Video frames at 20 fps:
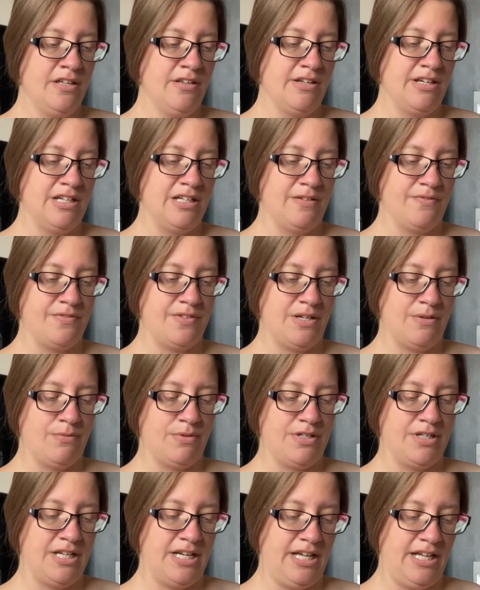I love that
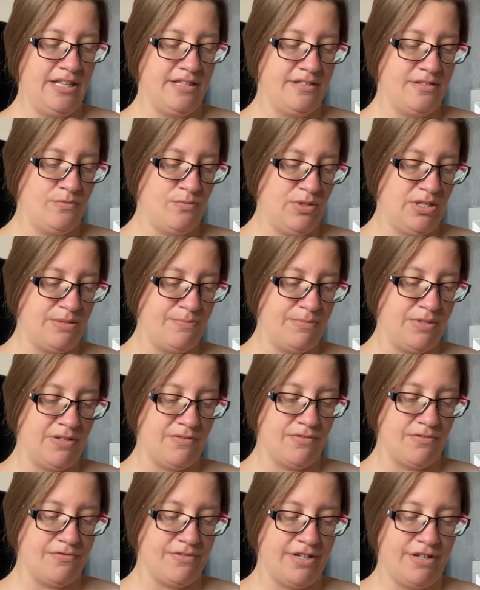one. And is my other
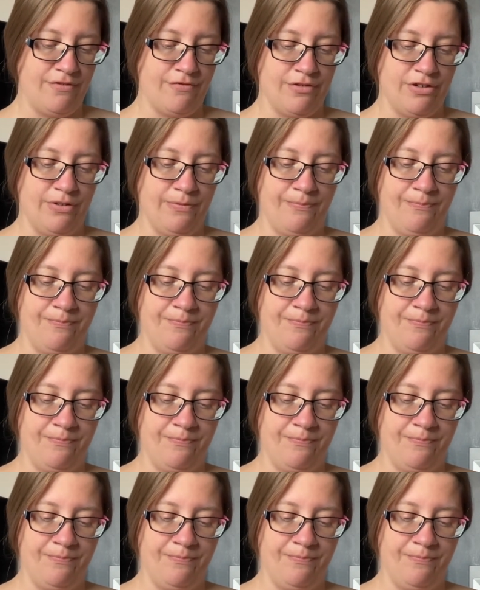favourite?